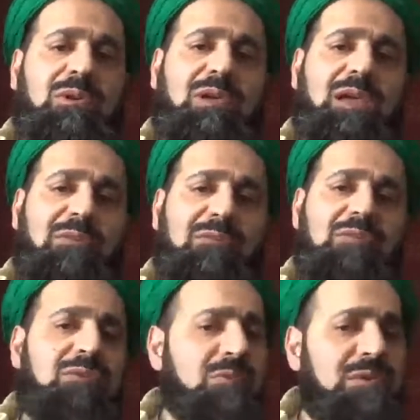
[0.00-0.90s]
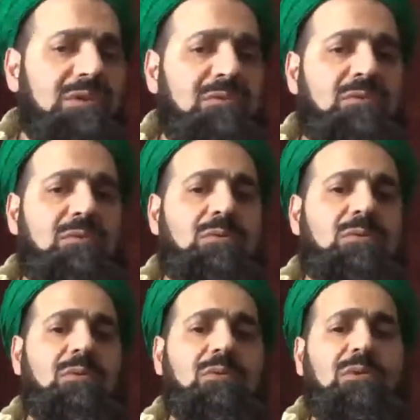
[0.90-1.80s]
have the duty to
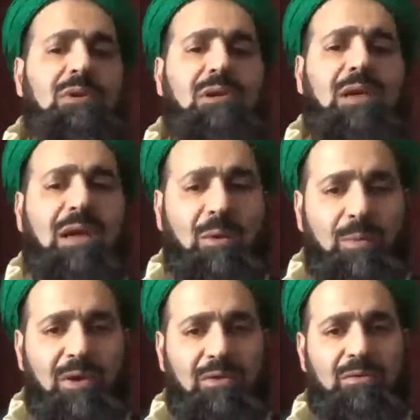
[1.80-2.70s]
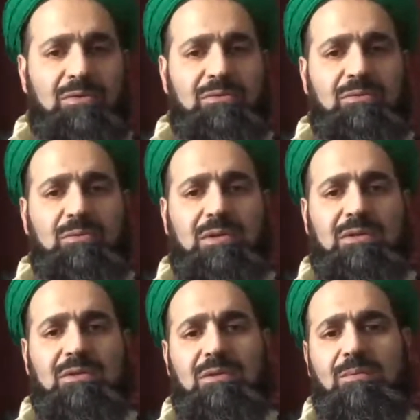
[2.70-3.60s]
help others to reach